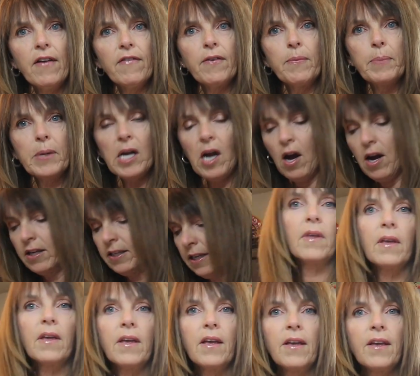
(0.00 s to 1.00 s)
of a pecan.
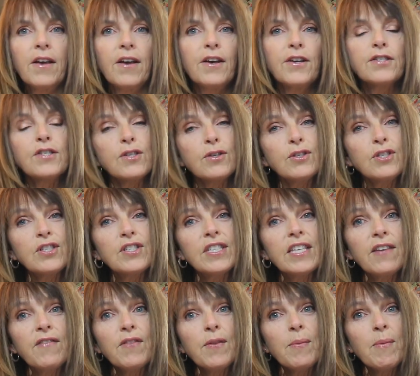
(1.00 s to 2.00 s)
So just
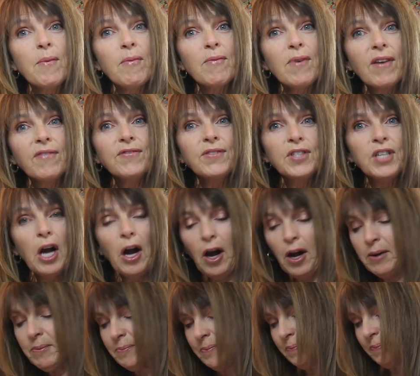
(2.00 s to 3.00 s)
give them a rough
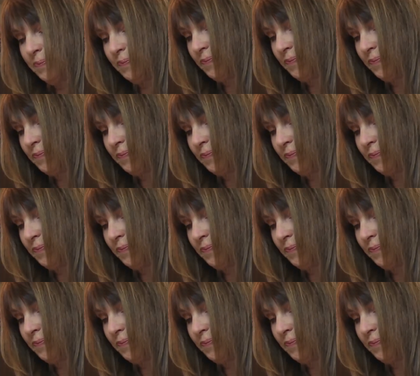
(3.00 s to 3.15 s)
chop.